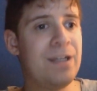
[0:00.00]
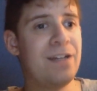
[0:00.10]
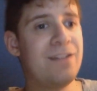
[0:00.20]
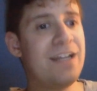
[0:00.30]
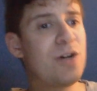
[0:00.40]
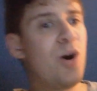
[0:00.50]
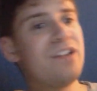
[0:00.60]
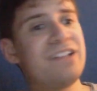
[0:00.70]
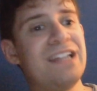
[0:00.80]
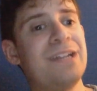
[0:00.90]
Nick
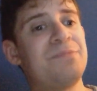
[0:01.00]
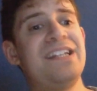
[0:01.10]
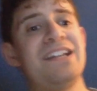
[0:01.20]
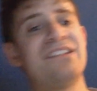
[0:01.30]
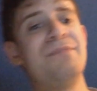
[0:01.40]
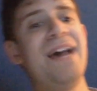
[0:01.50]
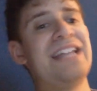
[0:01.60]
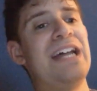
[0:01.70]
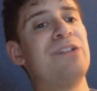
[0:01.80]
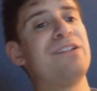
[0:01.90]
Aldis ended up saying that
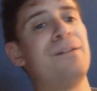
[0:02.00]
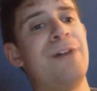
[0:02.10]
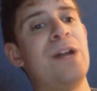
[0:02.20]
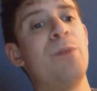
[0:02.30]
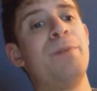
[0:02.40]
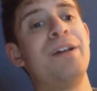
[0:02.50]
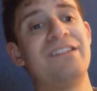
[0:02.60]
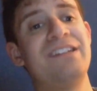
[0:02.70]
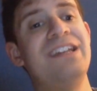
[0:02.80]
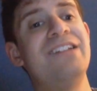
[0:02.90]
SmackDown's final pick
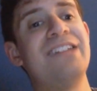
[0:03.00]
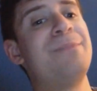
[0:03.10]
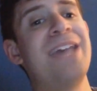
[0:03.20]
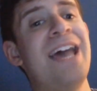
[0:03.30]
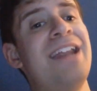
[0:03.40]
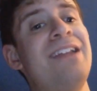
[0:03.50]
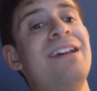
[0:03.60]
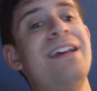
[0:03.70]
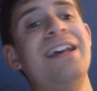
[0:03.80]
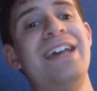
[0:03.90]
sees them getting
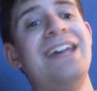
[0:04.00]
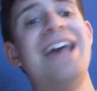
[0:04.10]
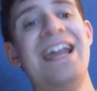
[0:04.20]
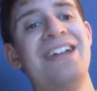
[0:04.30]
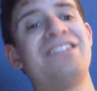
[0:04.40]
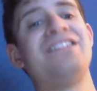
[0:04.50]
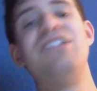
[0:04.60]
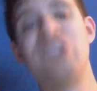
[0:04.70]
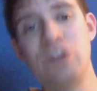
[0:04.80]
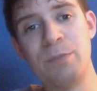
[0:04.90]
an
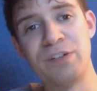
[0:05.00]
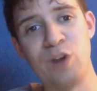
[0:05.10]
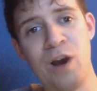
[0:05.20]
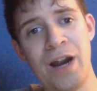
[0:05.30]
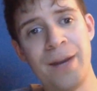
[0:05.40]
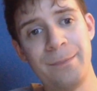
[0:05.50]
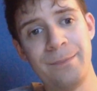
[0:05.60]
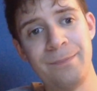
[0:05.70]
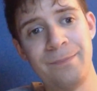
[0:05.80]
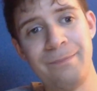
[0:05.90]
NXT superstar.
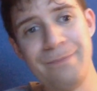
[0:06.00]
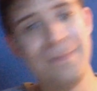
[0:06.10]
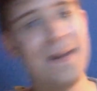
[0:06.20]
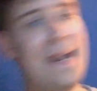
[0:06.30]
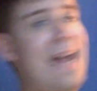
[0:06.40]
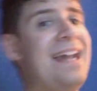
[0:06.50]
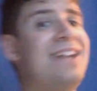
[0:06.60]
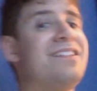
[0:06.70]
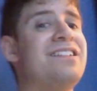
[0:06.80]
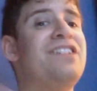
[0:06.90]
And that
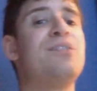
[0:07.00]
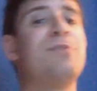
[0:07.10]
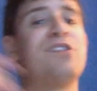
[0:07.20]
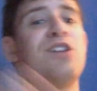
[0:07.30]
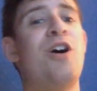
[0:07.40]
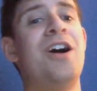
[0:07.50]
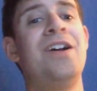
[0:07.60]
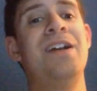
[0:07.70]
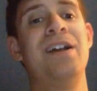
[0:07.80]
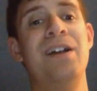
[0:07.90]
NXT superstar
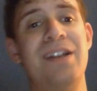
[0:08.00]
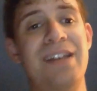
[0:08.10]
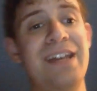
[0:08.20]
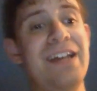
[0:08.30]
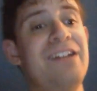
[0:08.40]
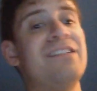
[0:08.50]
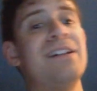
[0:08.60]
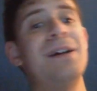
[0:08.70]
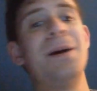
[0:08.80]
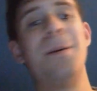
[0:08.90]
is
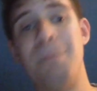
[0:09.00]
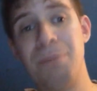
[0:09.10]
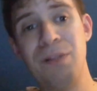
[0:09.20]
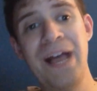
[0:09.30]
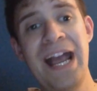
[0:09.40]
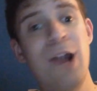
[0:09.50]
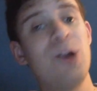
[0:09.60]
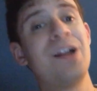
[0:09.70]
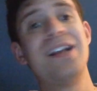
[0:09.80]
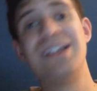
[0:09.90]
Blair
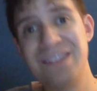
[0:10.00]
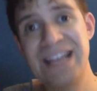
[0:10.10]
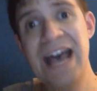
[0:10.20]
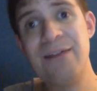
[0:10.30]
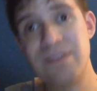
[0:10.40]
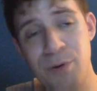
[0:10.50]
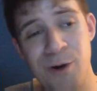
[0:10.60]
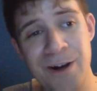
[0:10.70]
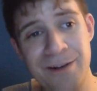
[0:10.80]
Davenport.